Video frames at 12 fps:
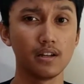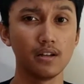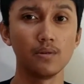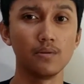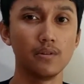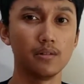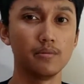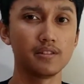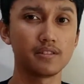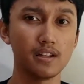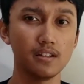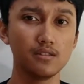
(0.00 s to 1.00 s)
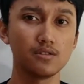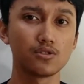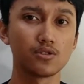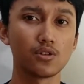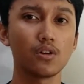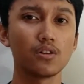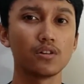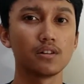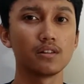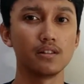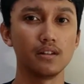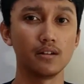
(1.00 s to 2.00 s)
will be sent through
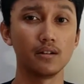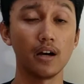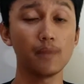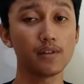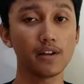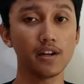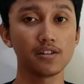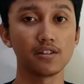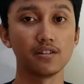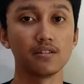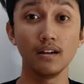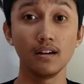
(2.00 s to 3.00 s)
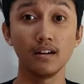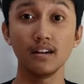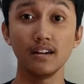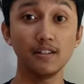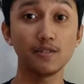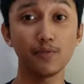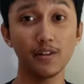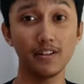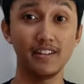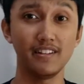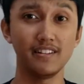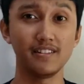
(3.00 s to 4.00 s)
the application. It is pretty
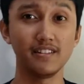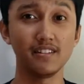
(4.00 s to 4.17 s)
easy